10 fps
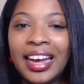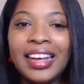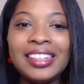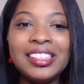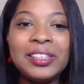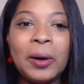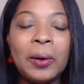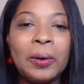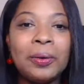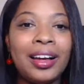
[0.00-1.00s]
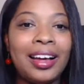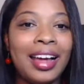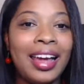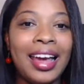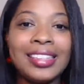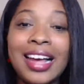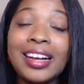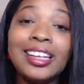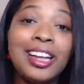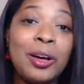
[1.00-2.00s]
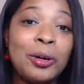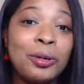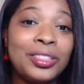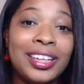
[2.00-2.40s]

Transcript: And so as I close,